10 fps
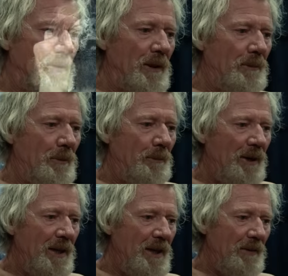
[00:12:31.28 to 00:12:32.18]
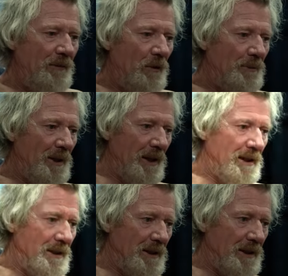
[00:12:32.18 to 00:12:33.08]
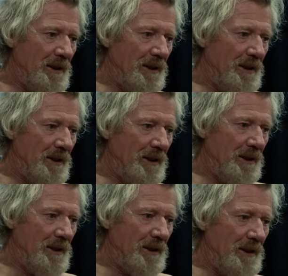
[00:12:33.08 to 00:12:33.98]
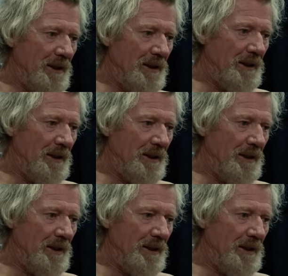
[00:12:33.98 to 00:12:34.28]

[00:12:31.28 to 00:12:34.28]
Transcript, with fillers: He tells Wallace that Mr. Tusk wasn't prepared for the fight the last time.